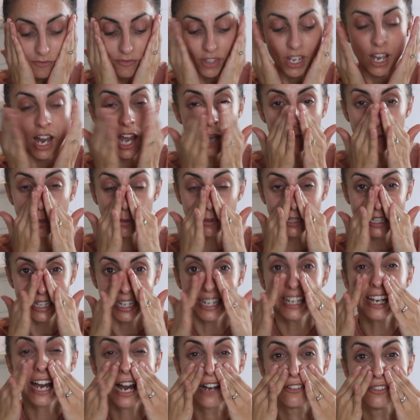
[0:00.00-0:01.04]
I will
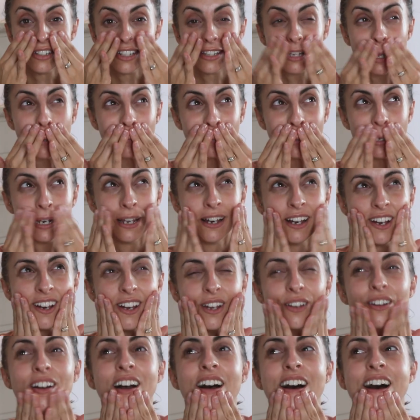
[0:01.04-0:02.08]
link everything below.